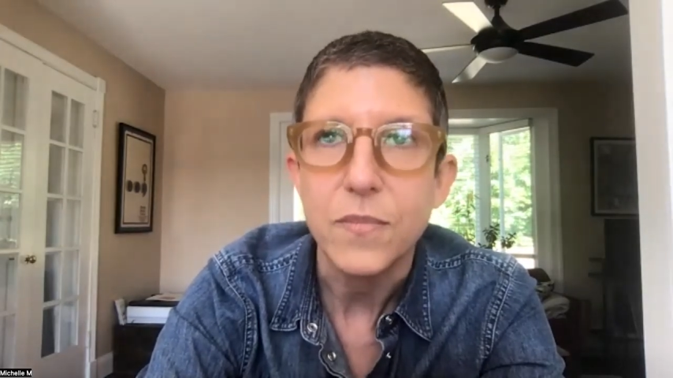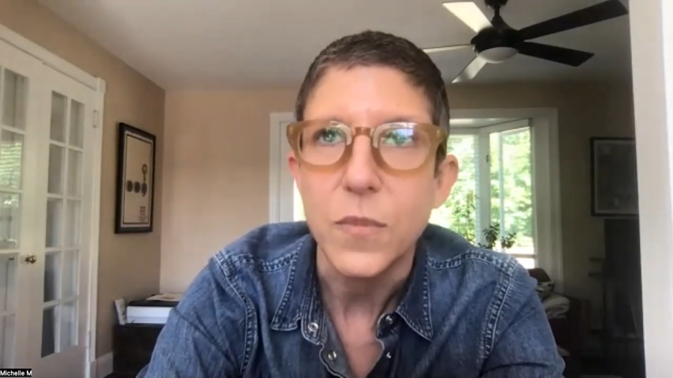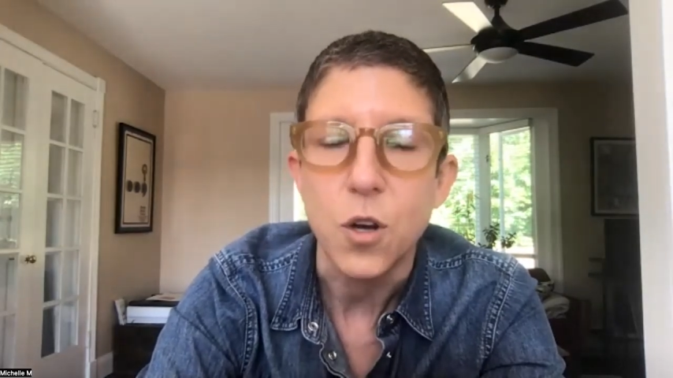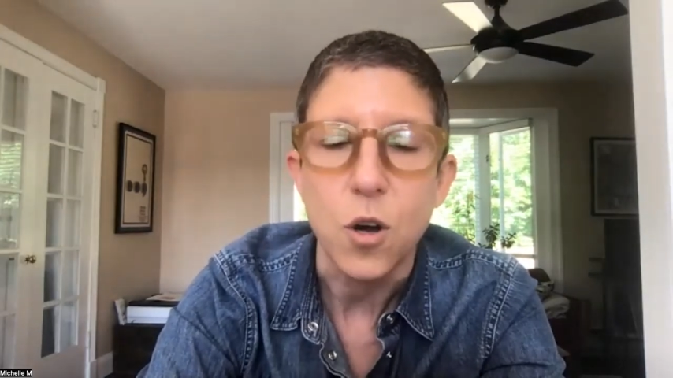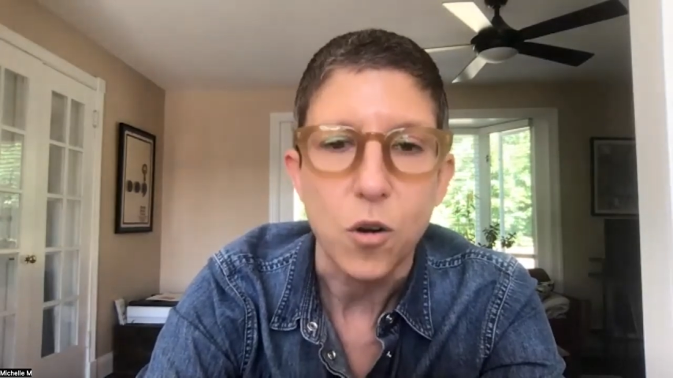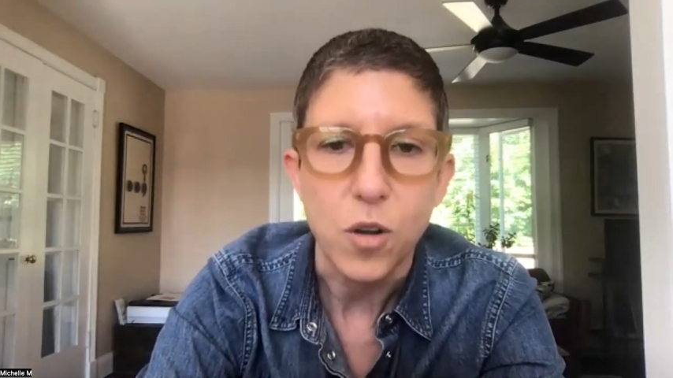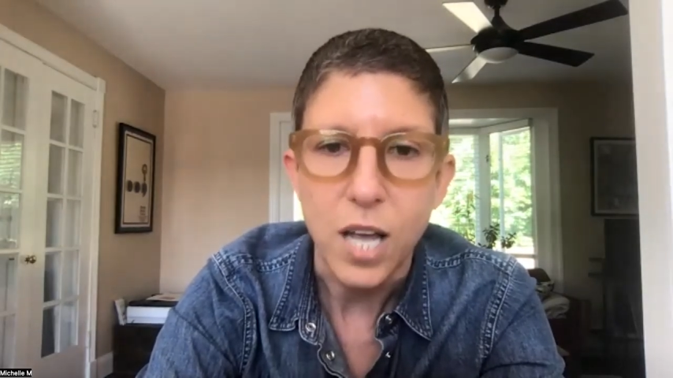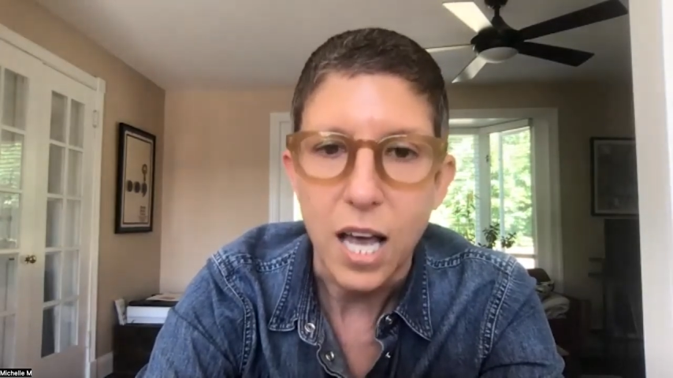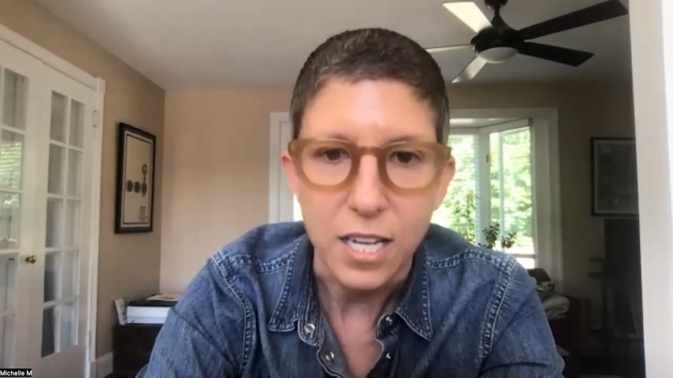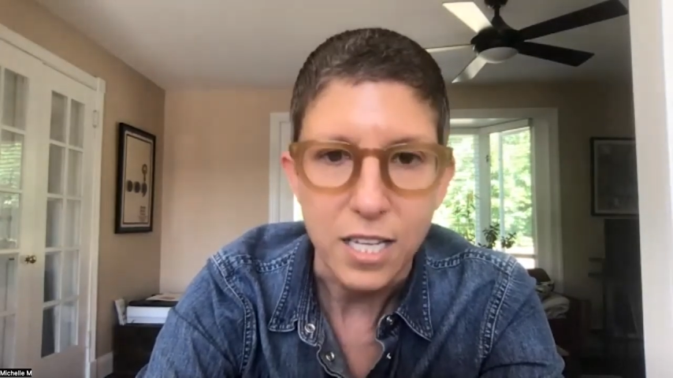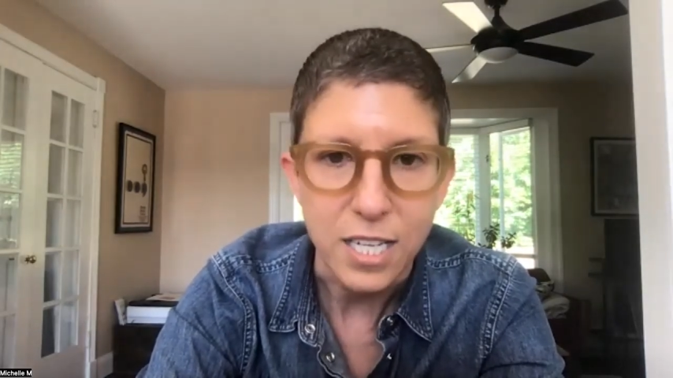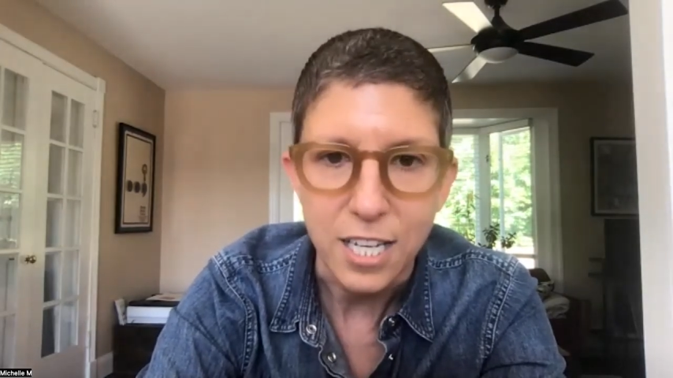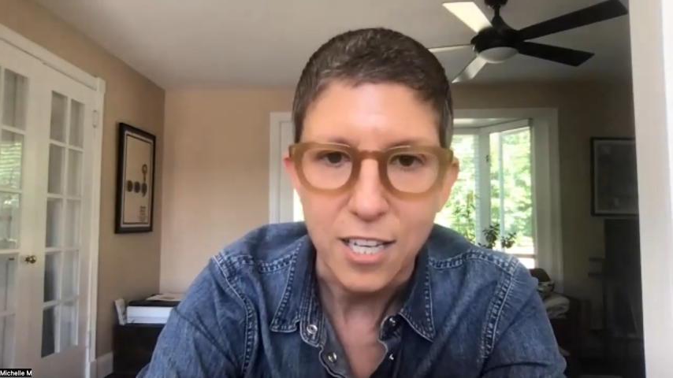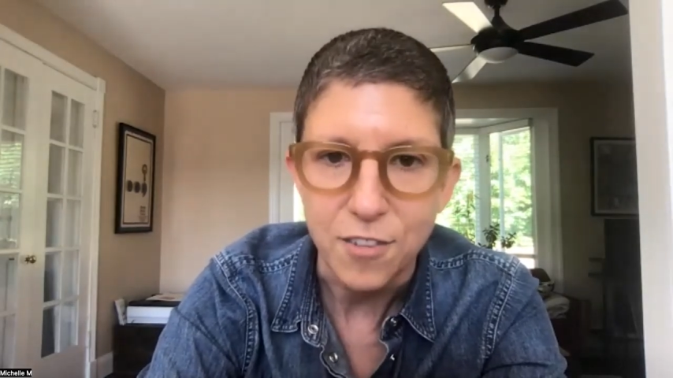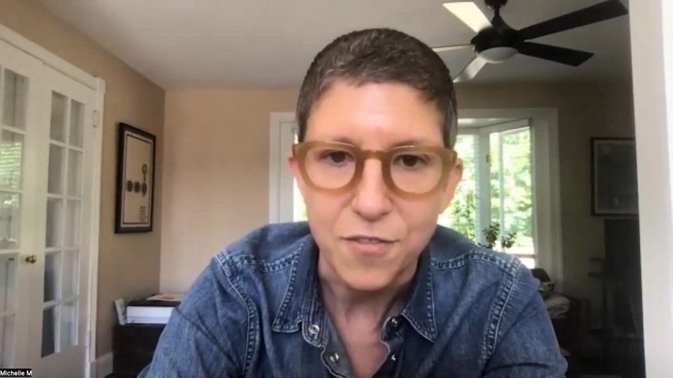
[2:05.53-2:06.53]

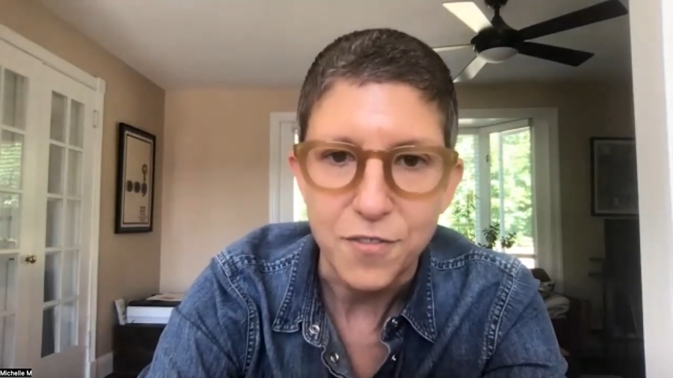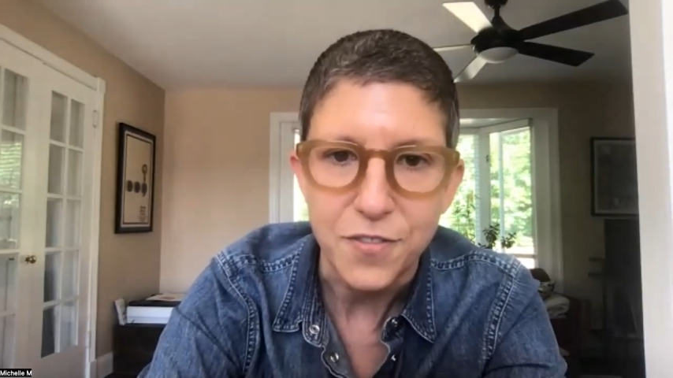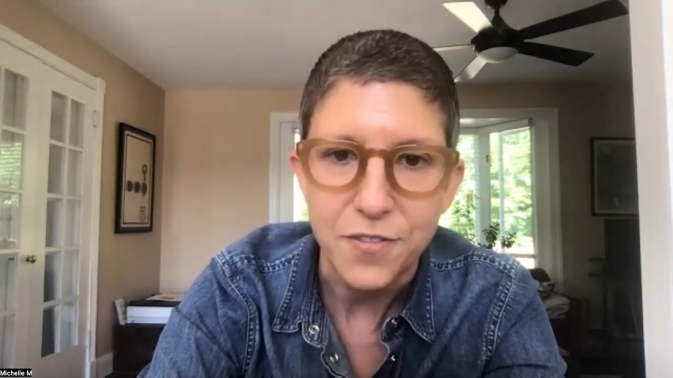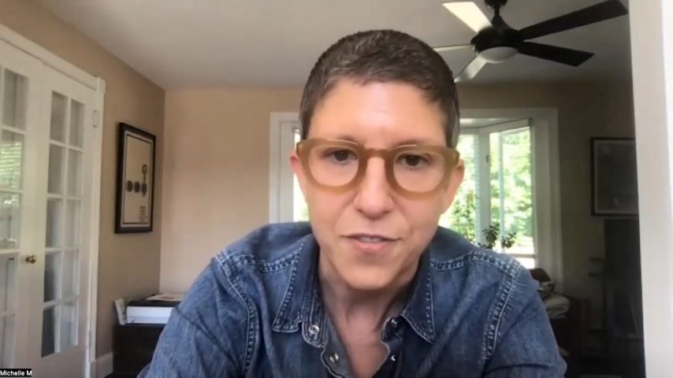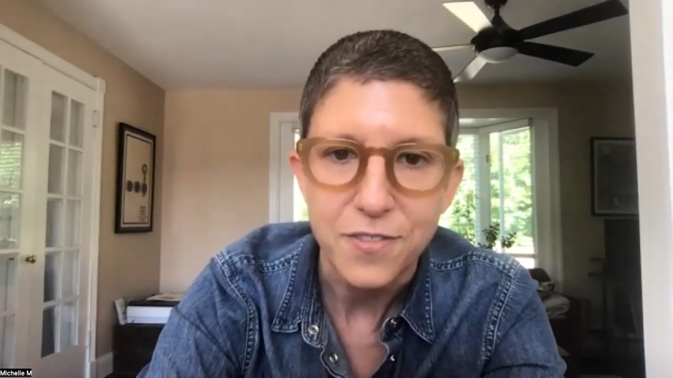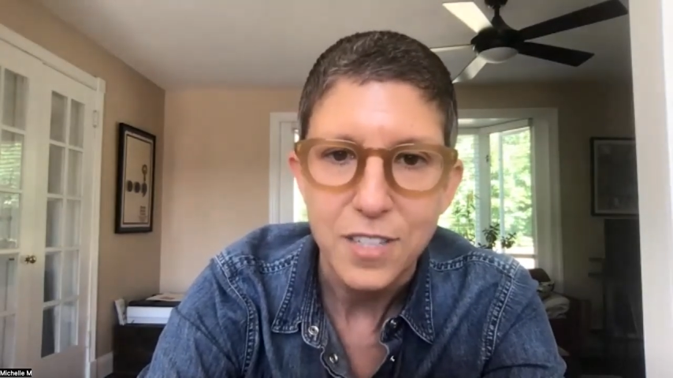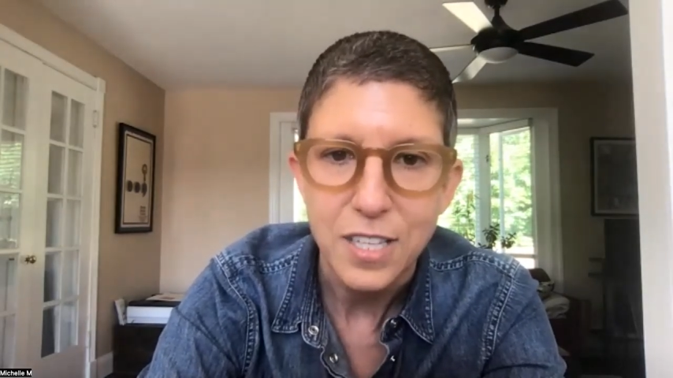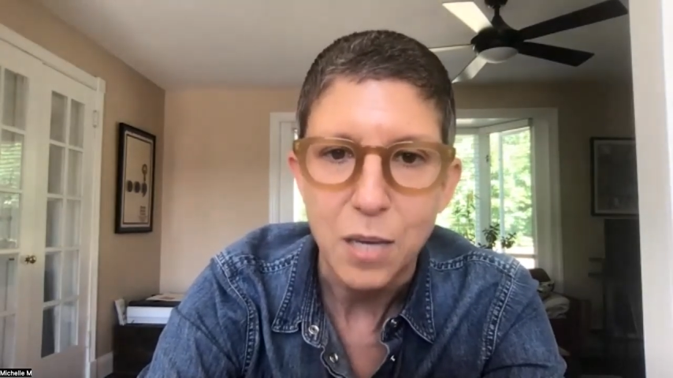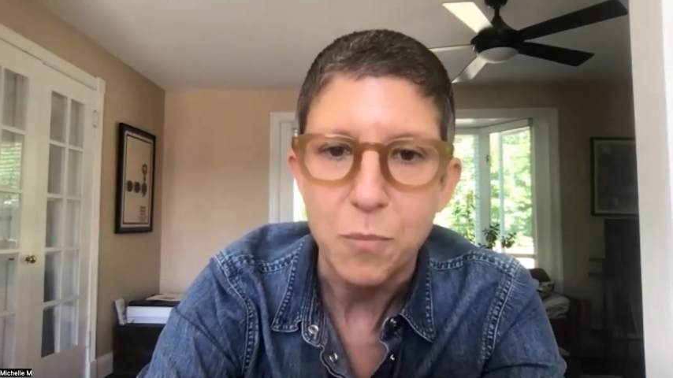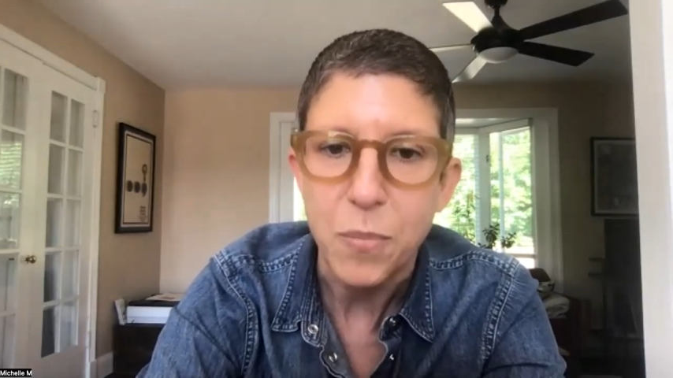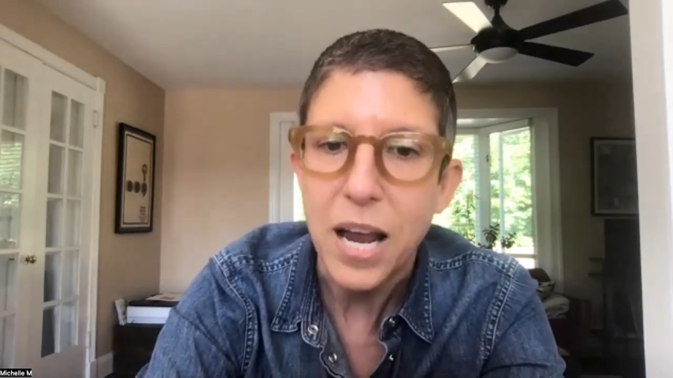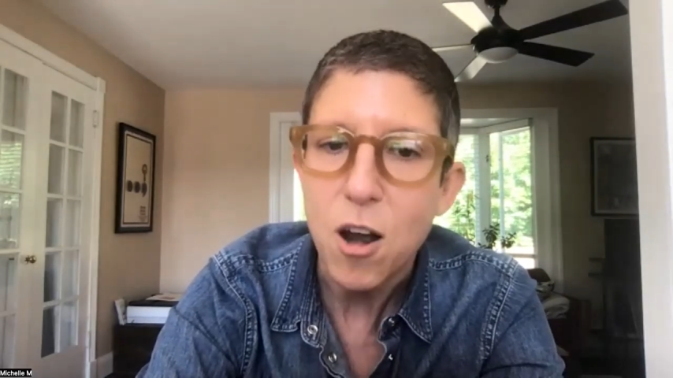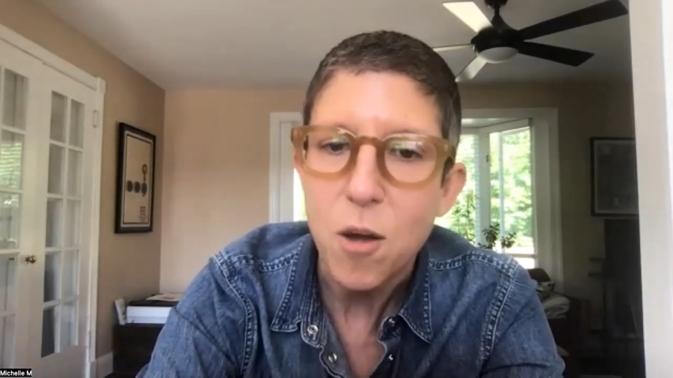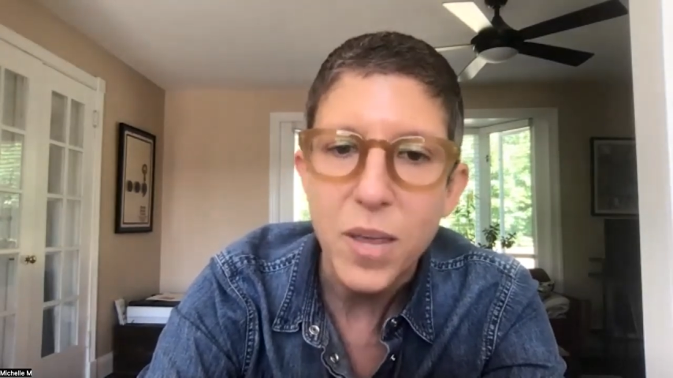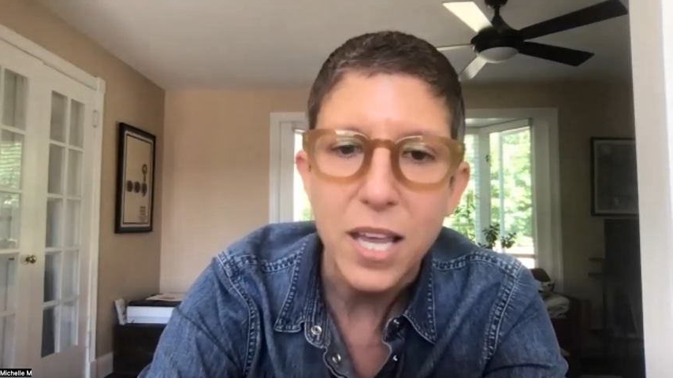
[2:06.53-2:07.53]
neurocognitive
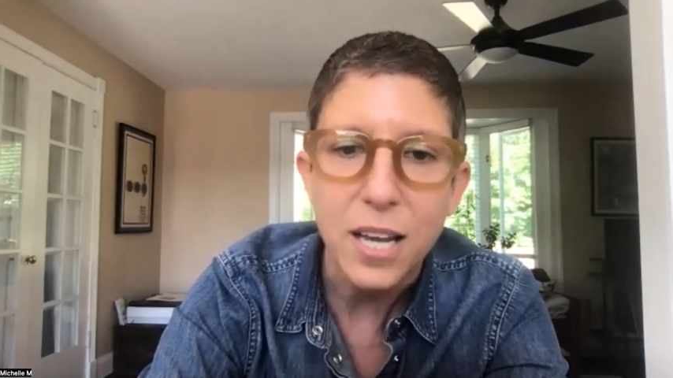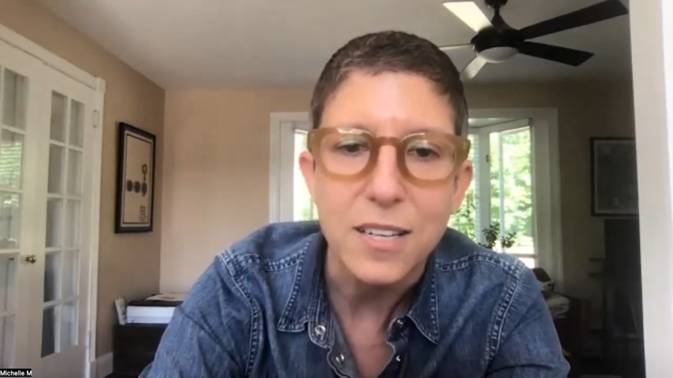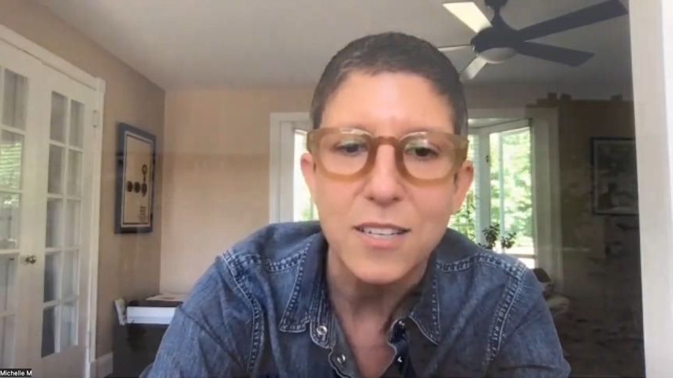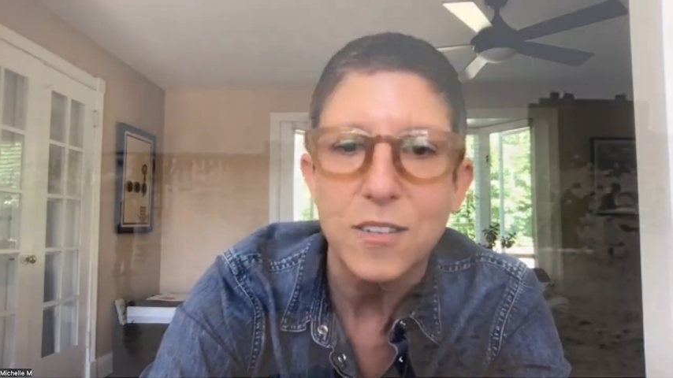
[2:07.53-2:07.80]
impairment